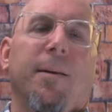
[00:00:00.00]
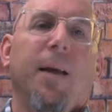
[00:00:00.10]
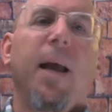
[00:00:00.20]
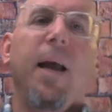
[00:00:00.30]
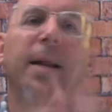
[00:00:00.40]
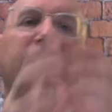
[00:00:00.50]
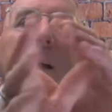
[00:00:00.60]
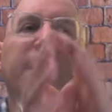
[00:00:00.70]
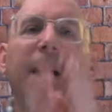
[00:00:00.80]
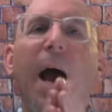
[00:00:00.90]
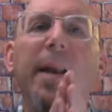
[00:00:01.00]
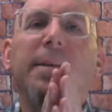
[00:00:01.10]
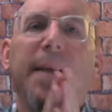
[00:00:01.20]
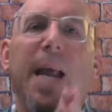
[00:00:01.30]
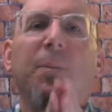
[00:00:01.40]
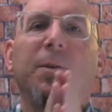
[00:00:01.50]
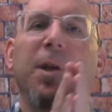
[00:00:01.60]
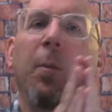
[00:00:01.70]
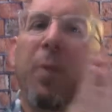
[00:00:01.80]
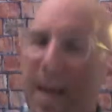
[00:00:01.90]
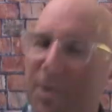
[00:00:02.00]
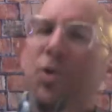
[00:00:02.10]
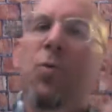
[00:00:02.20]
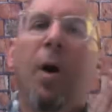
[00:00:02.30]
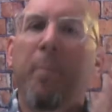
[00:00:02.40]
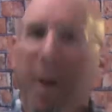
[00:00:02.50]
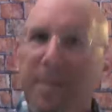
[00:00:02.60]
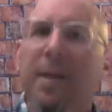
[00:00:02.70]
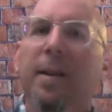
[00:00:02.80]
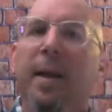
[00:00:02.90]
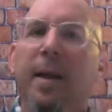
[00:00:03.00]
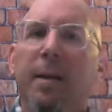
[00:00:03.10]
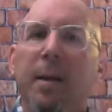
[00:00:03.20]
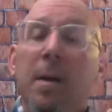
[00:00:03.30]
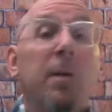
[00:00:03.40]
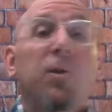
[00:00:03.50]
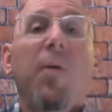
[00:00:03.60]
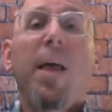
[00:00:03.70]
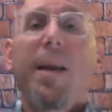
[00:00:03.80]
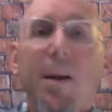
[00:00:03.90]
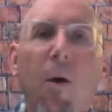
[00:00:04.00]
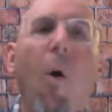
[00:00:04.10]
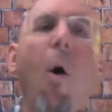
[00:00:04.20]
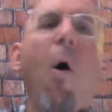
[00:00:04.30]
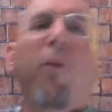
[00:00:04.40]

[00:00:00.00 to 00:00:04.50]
And God is able to bless you abundantly so that in all